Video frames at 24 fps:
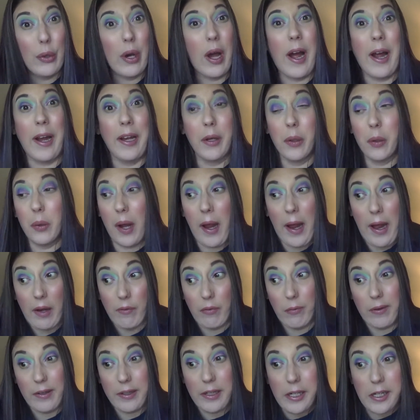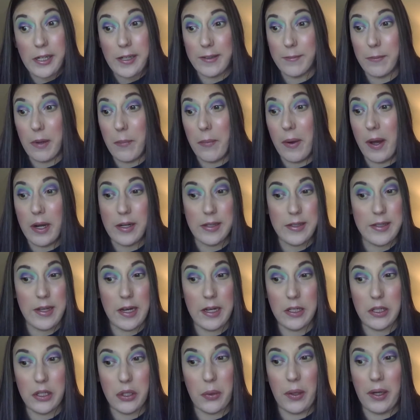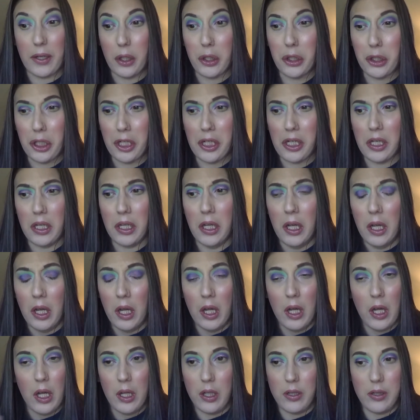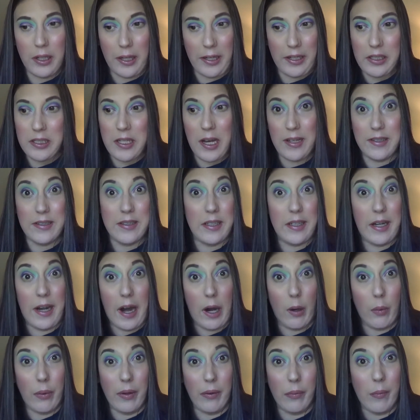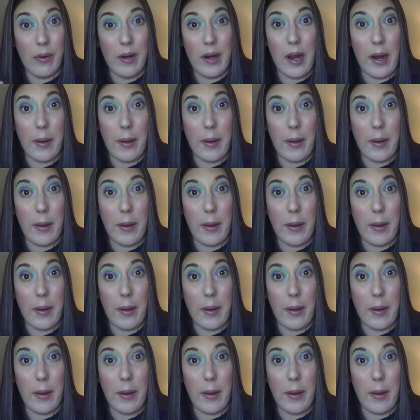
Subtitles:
I don't have one here at my parents' house, so I couldn't like test it out with one.